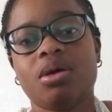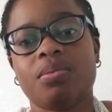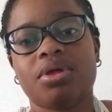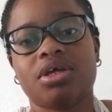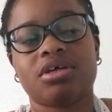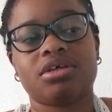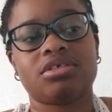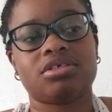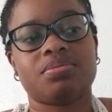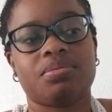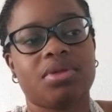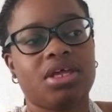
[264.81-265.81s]

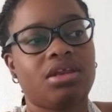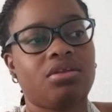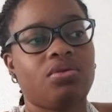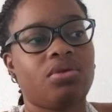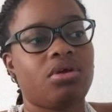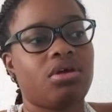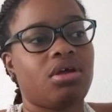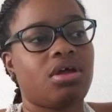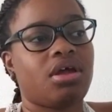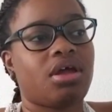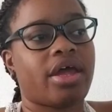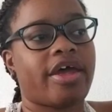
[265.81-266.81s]
Because men
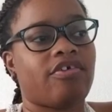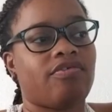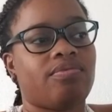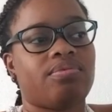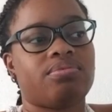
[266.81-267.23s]
have